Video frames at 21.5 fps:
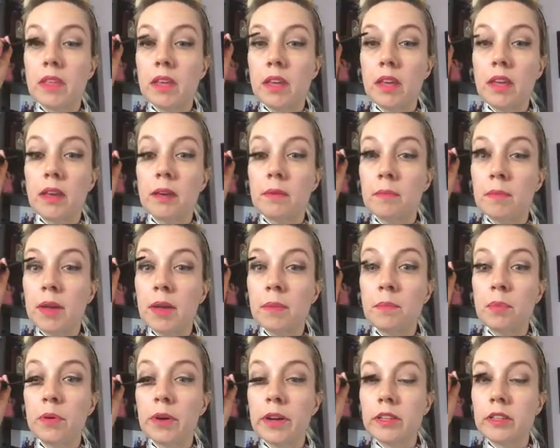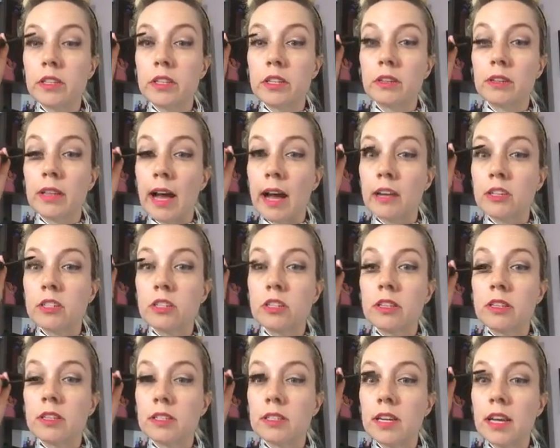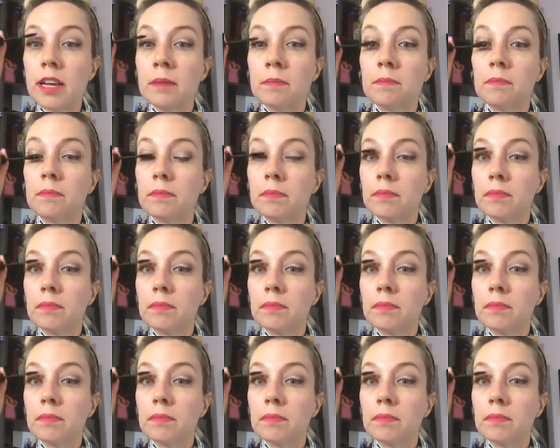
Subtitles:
the midpoint of the lash to the tip.